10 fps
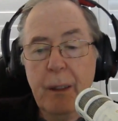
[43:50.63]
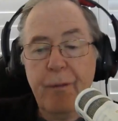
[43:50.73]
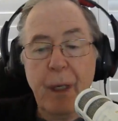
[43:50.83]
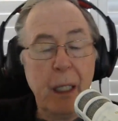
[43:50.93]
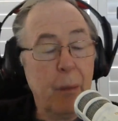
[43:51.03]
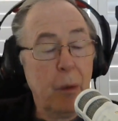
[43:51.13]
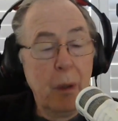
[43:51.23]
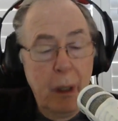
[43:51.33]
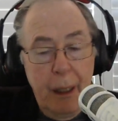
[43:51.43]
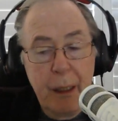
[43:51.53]
valuable,
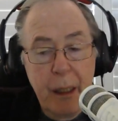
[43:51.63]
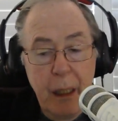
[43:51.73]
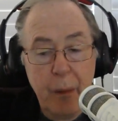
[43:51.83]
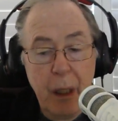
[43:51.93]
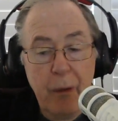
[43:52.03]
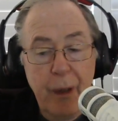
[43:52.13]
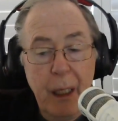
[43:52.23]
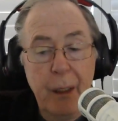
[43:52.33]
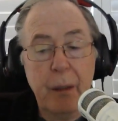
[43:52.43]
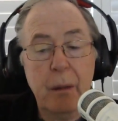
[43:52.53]
like sentimental
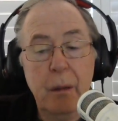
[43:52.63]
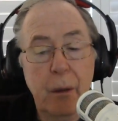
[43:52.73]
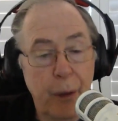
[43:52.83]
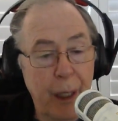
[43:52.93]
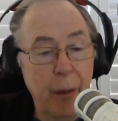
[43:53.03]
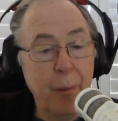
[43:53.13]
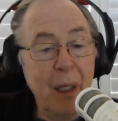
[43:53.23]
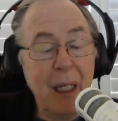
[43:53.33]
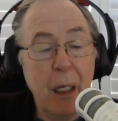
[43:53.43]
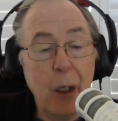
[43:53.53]
value, or they'd
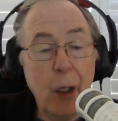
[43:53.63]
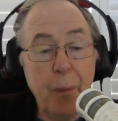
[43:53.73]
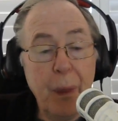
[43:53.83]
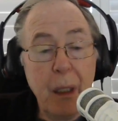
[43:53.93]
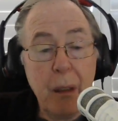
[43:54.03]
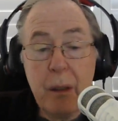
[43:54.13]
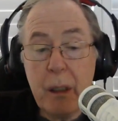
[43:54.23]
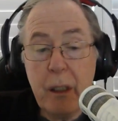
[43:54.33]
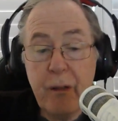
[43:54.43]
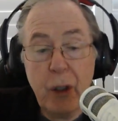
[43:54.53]
mean a lot because
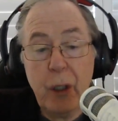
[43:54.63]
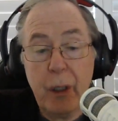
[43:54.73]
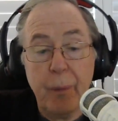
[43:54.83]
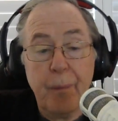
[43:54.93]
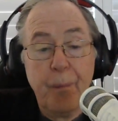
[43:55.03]
you've earned them.